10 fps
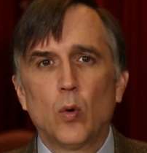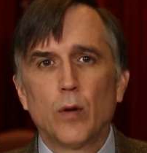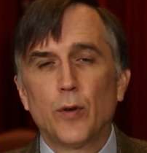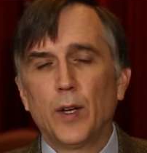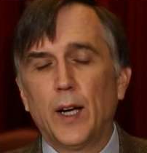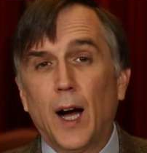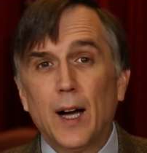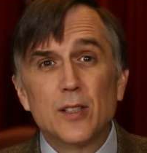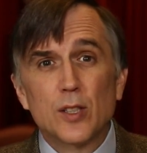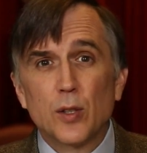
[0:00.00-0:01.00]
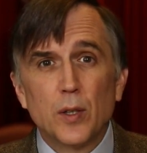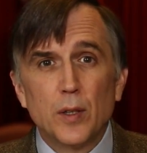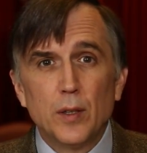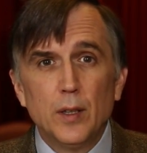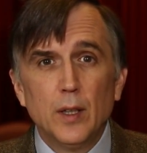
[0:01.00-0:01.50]
or for the
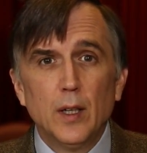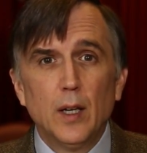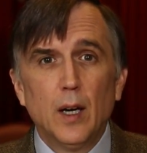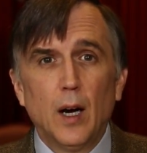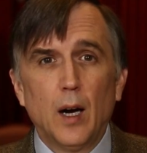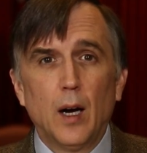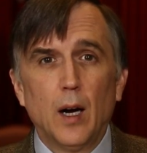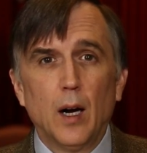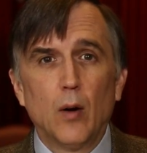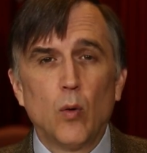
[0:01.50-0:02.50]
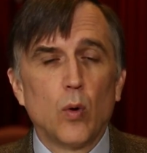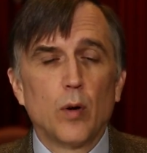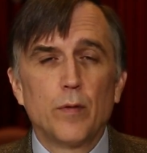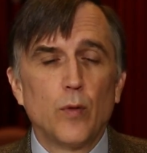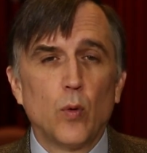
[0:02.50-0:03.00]
ICERD,
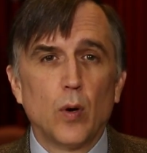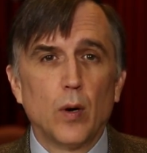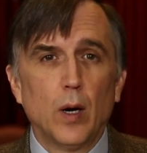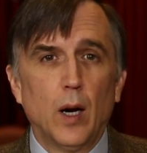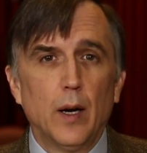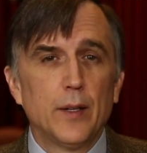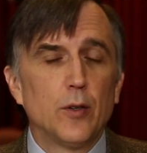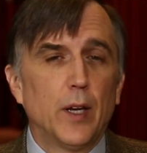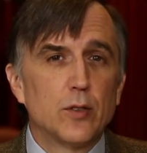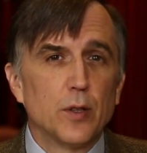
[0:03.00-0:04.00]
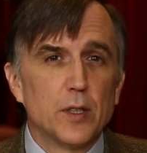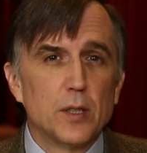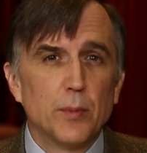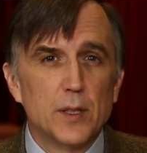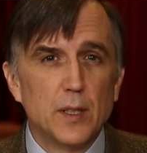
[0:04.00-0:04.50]
or for international
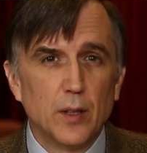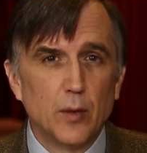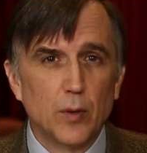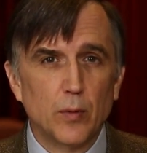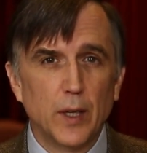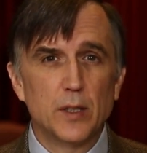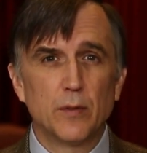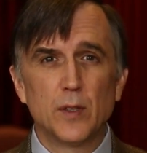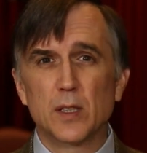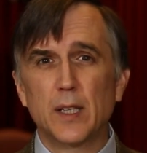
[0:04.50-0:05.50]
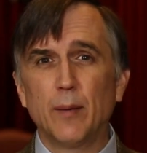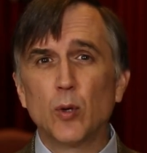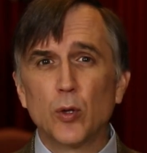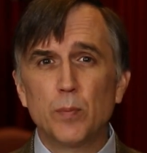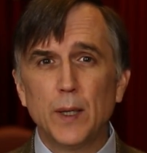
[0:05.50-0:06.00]
instruments dealing with the rights of
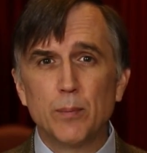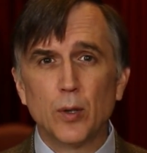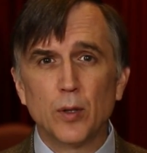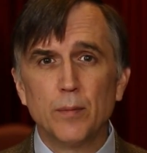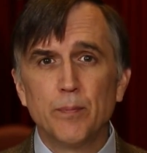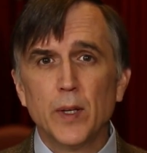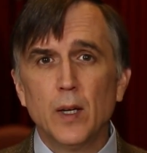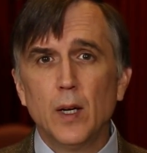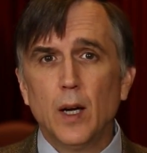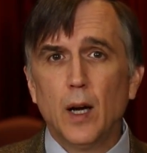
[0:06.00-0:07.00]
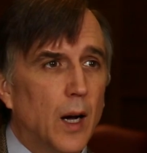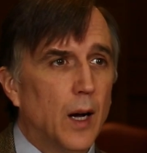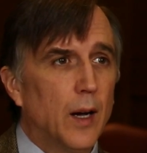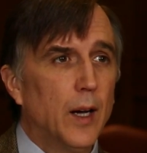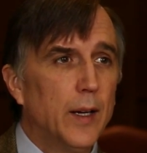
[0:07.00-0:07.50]
disabled people.
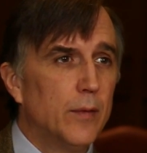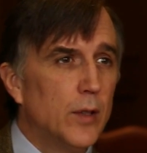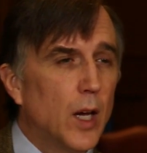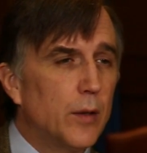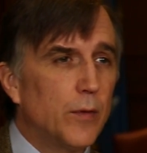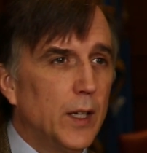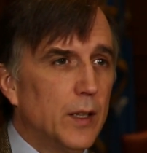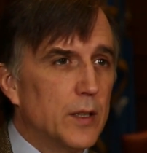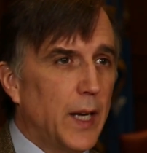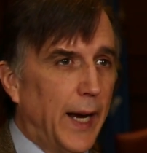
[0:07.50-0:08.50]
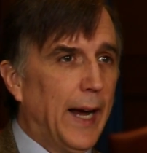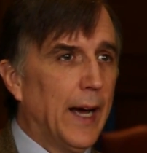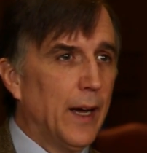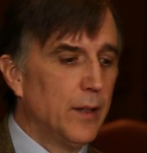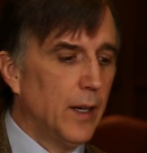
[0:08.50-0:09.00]
None of these
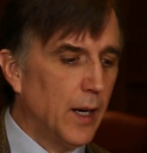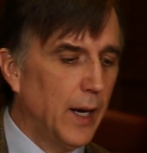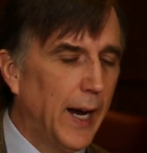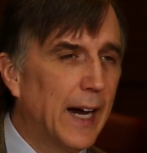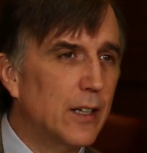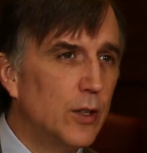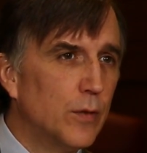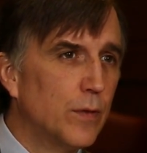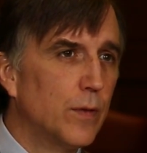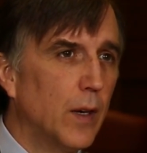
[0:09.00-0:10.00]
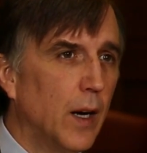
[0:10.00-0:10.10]
had active